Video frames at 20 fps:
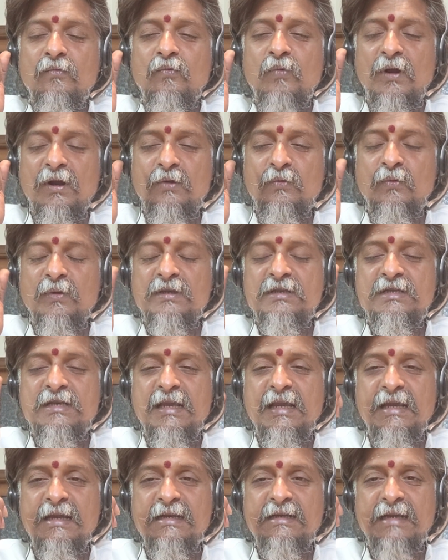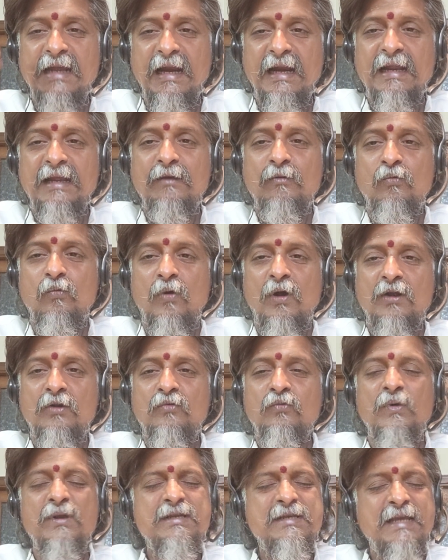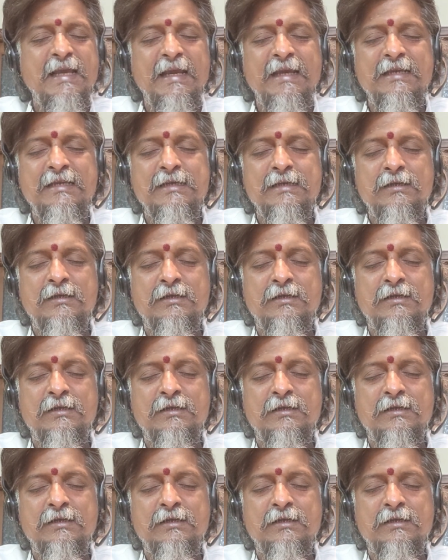What was he telling? What was he